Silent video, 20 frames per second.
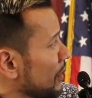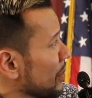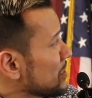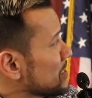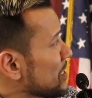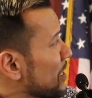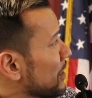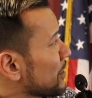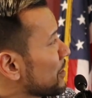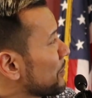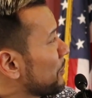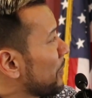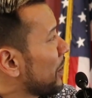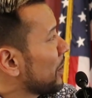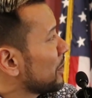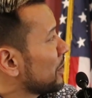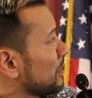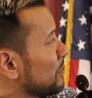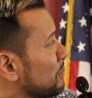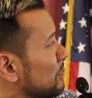Down at the
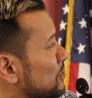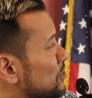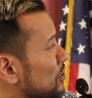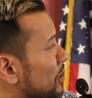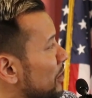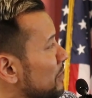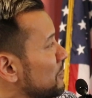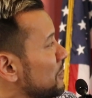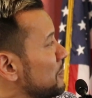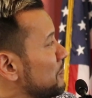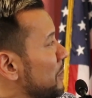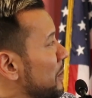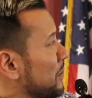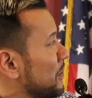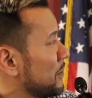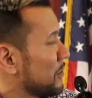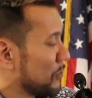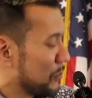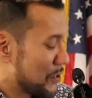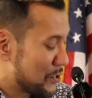bottom, John V.
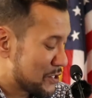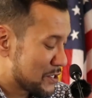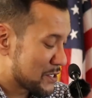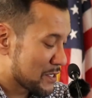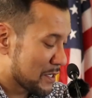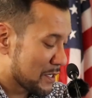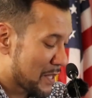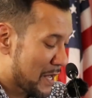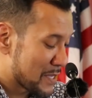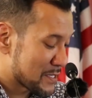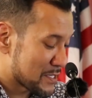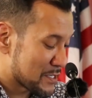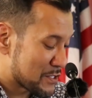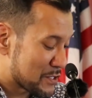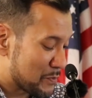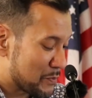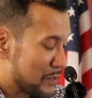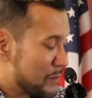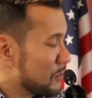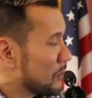Baker, which is the Alaska
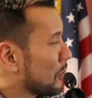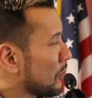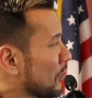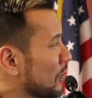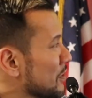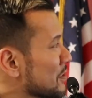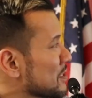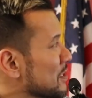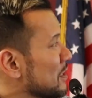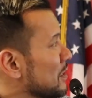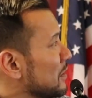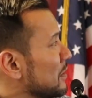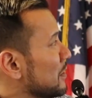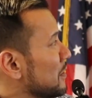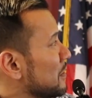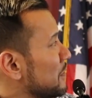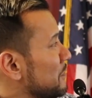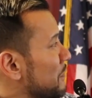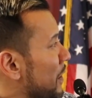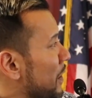Supreme Court,
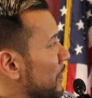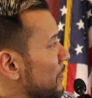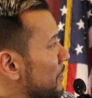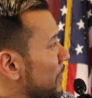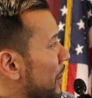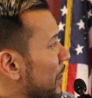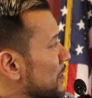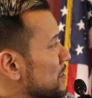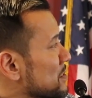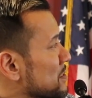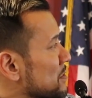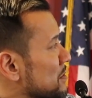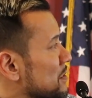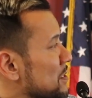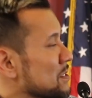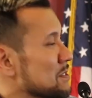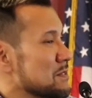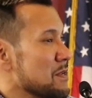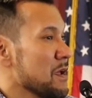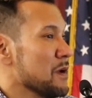found that
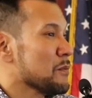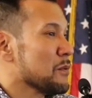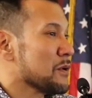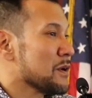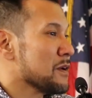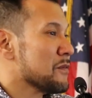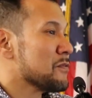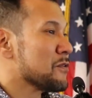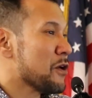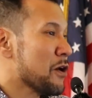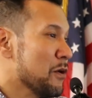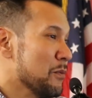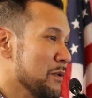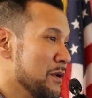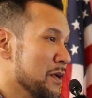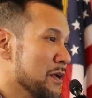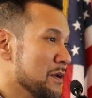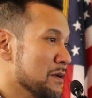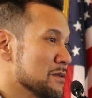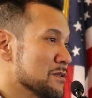the state will give
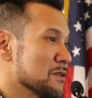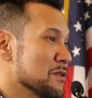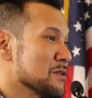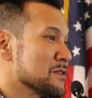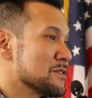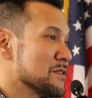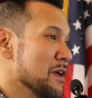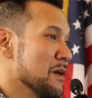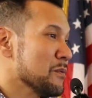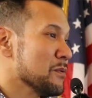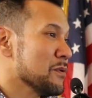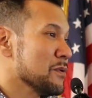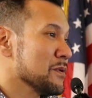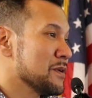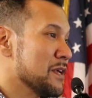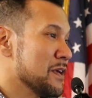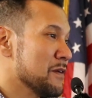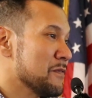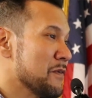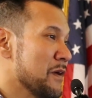comity, so the state will
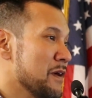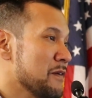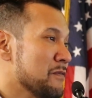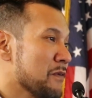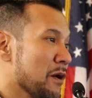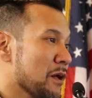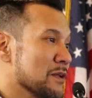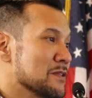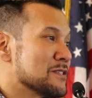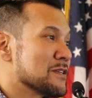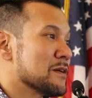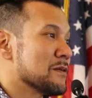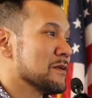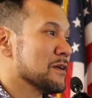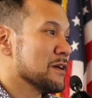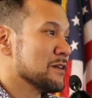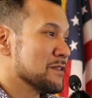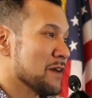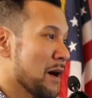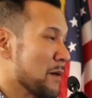give a
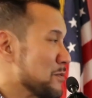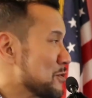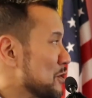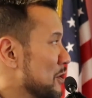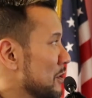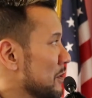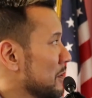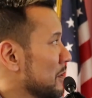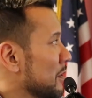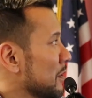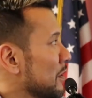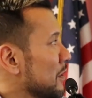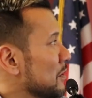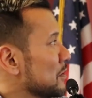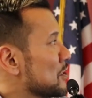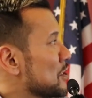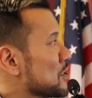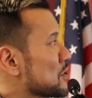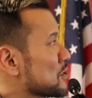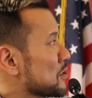voluntary adoption
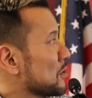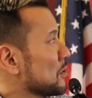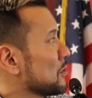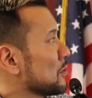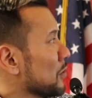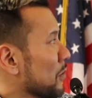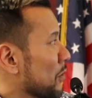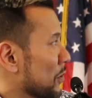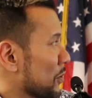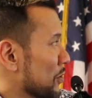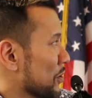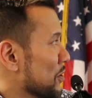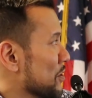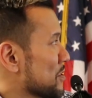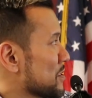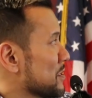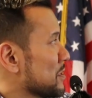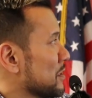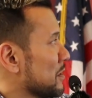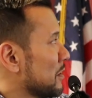to certain
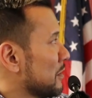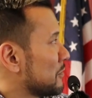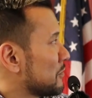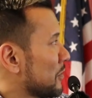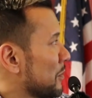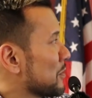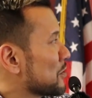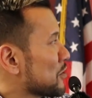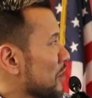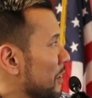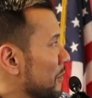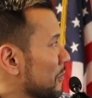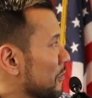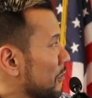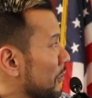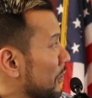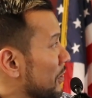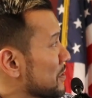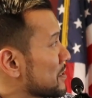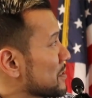orders from a tribal
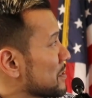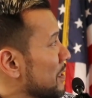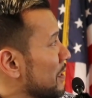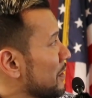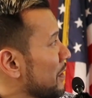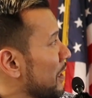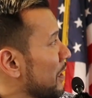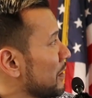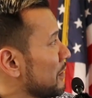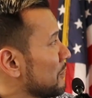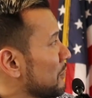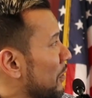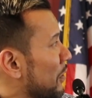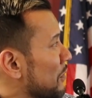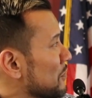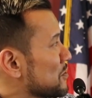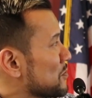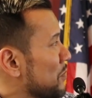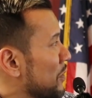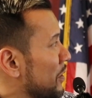court, and that
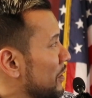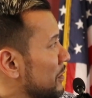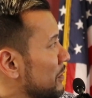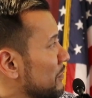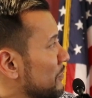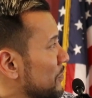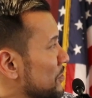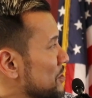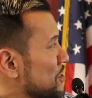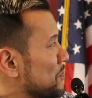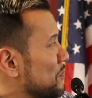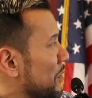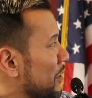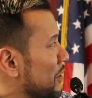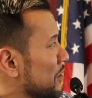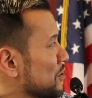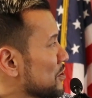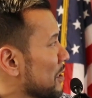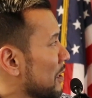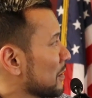involves parent versus
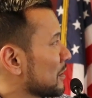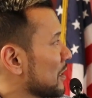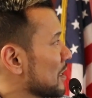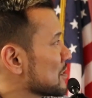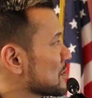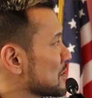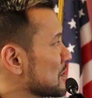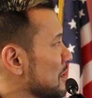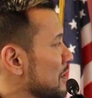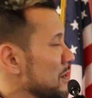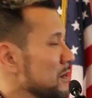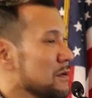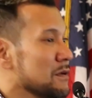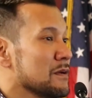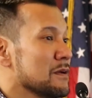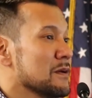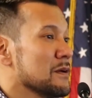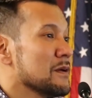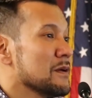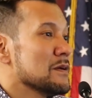parent-child custody,
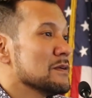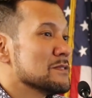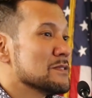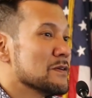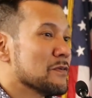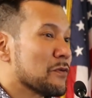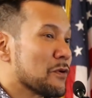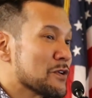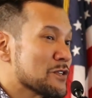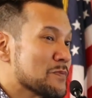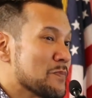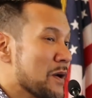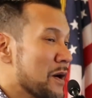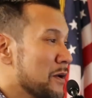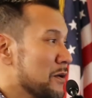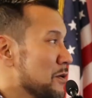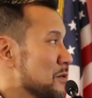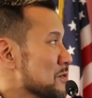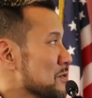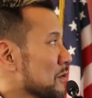divorce
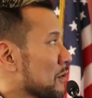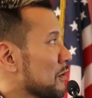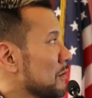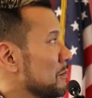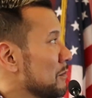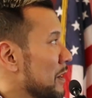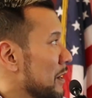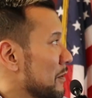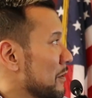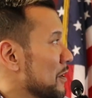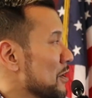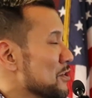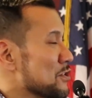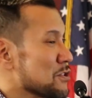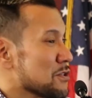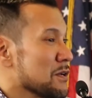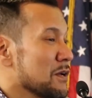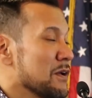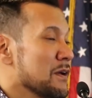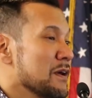matters, or
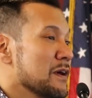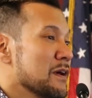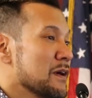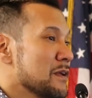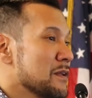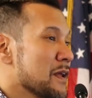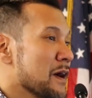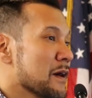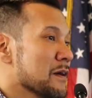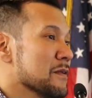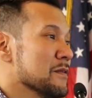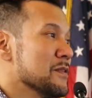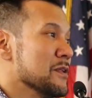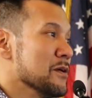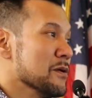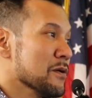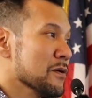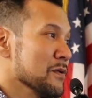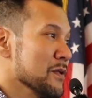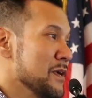marriage. Now,
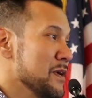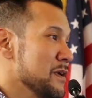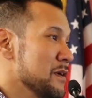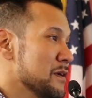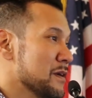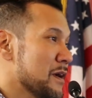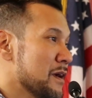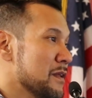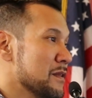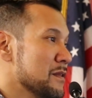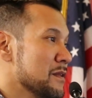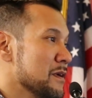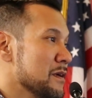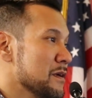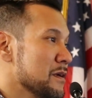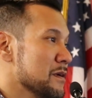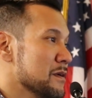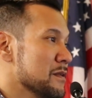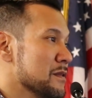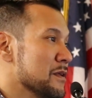the only,
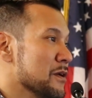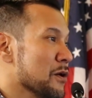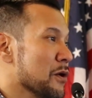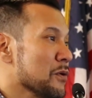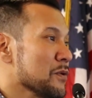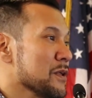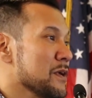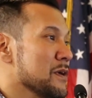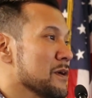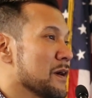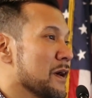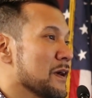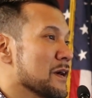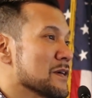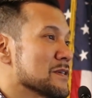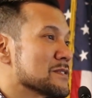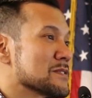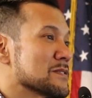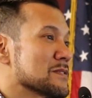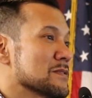I
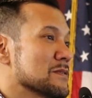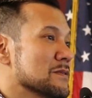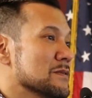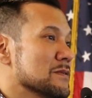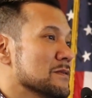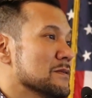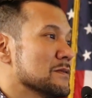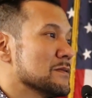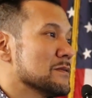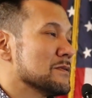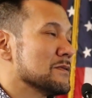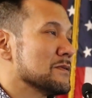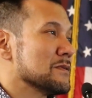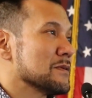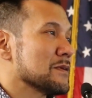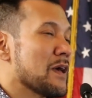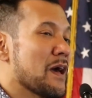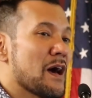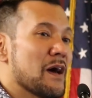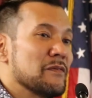guess,
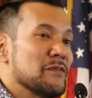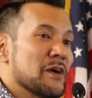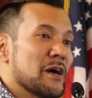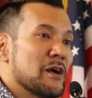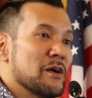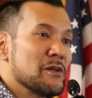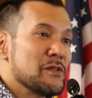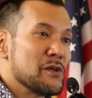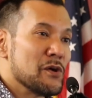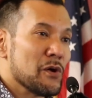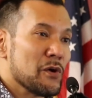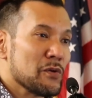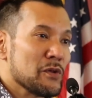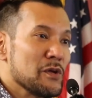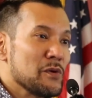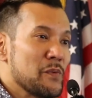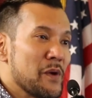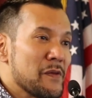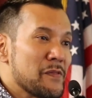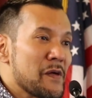caveat, or the
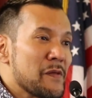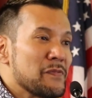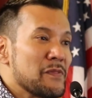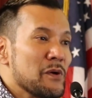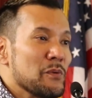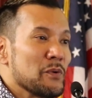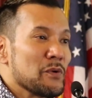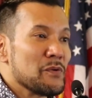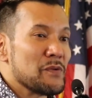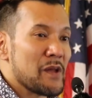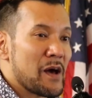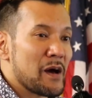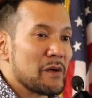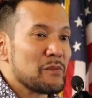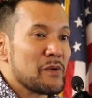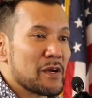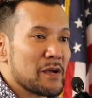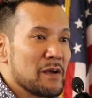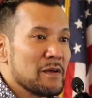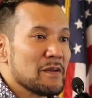only way that they will
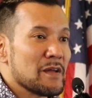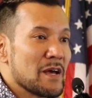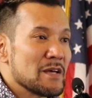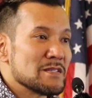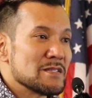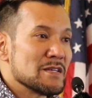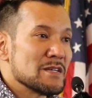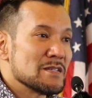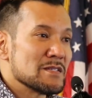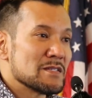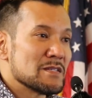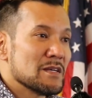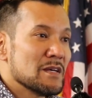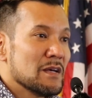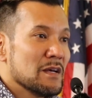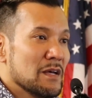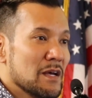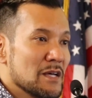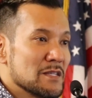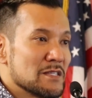not recognize this
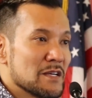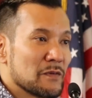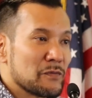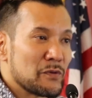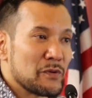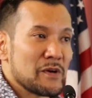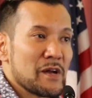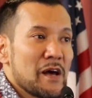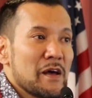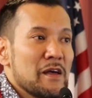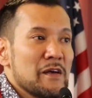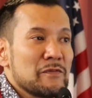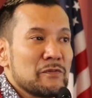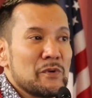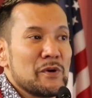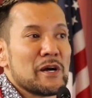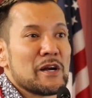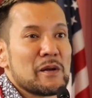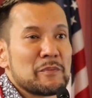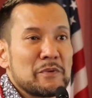is if we're
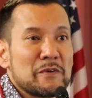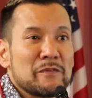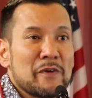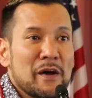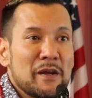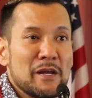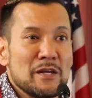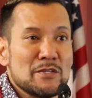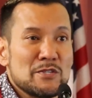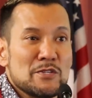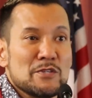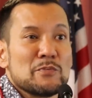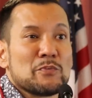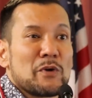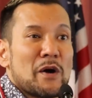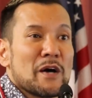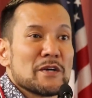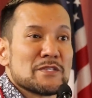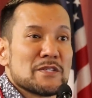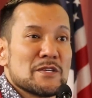not providing due
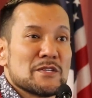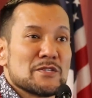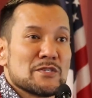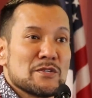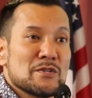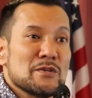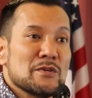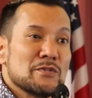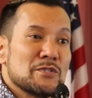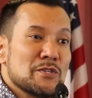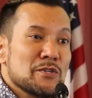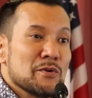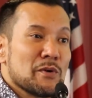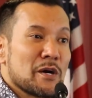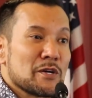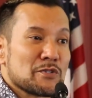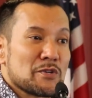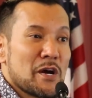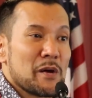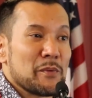process to
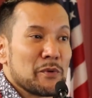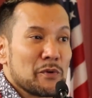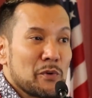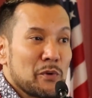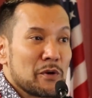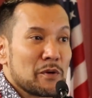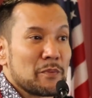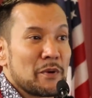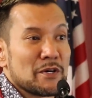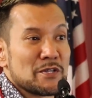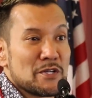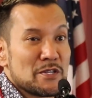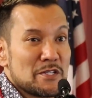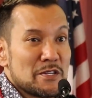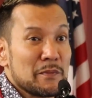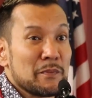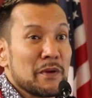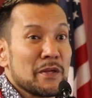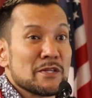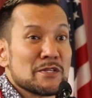our tribal court
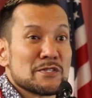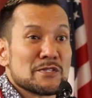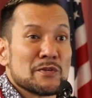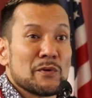participants.